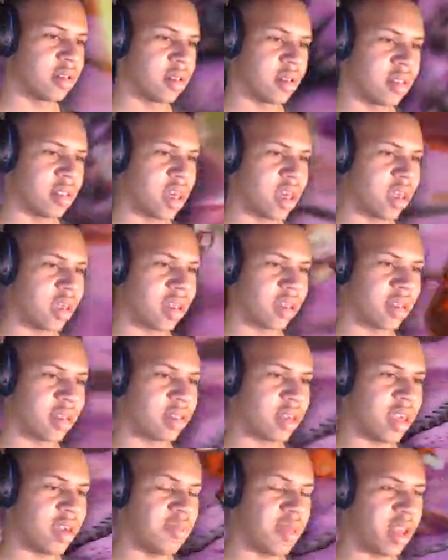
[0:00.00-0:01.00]
Like,
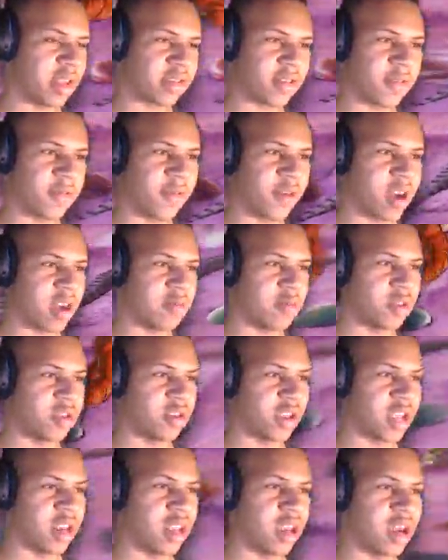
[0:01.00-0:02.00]
ki blasts are fine when you're
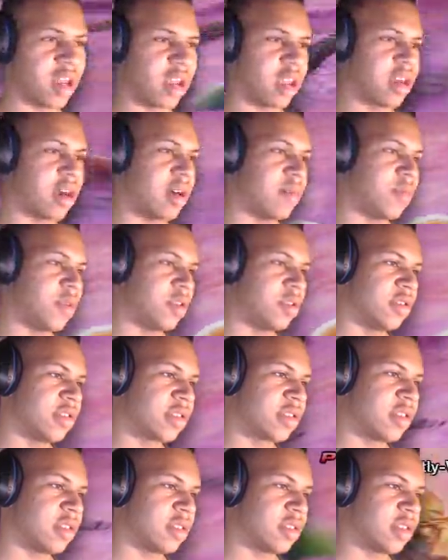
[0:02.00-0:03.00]
getting out of
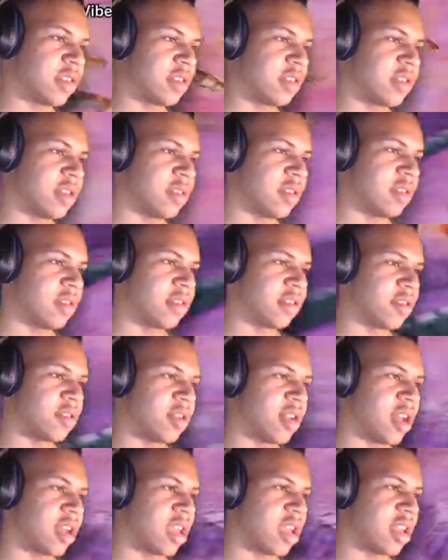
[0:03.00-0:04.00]
combos, so you're
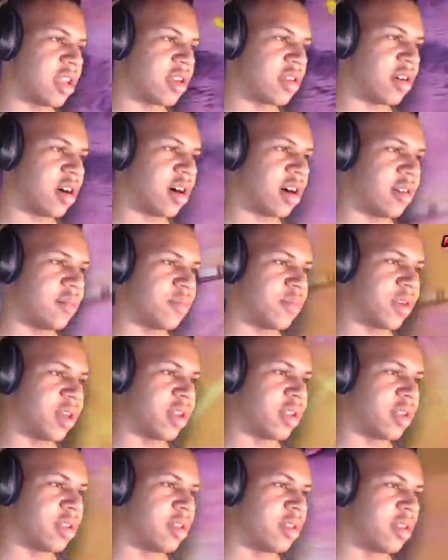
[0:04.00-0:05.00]
not getting caught,
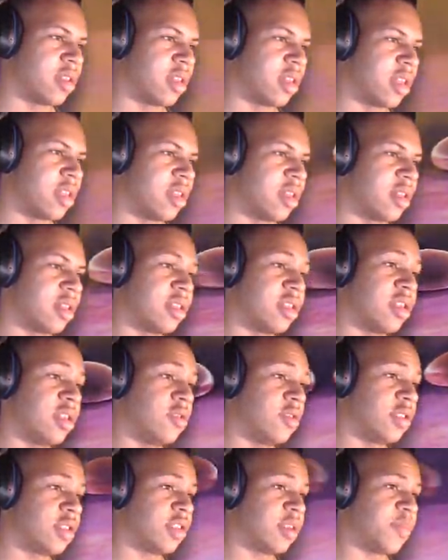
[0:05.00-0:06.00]
but
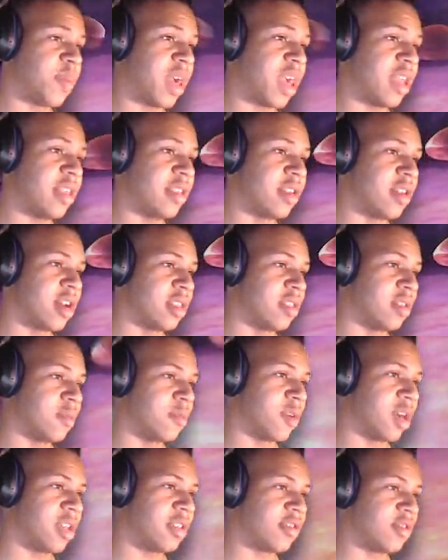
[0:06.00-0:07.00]
you're dependent on them
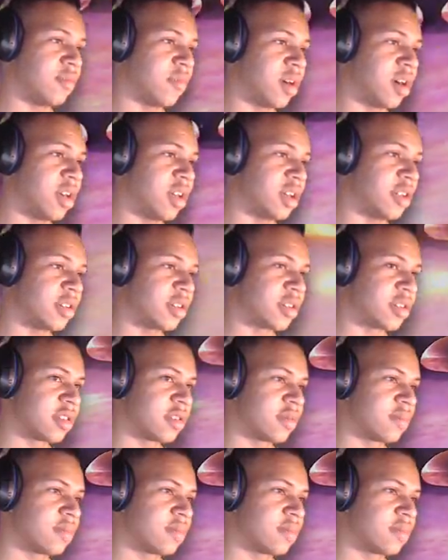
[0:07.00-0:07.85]
way too much.